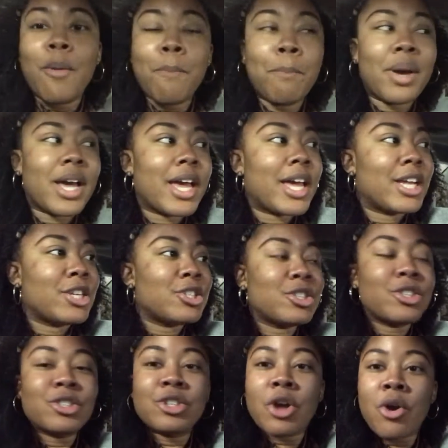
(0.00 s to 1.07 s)
but
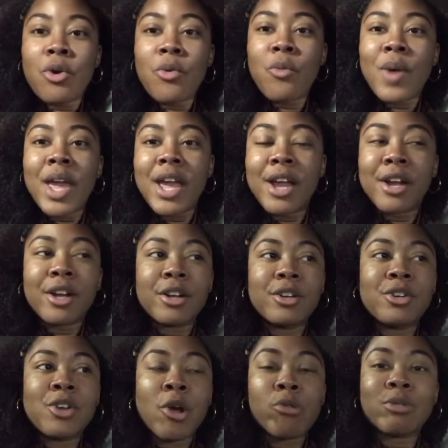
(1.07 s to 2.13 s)
don't wear
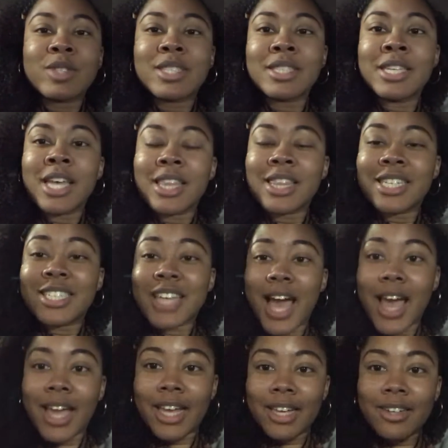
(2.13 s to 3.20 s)
no nothing
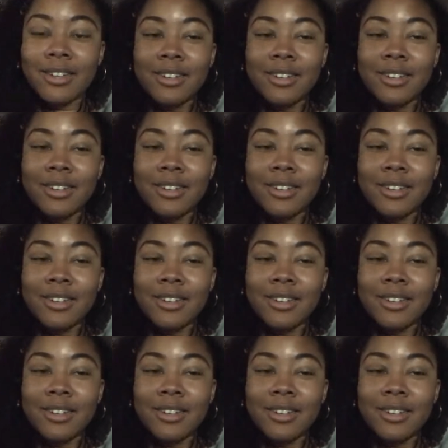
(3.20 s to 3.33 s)
tight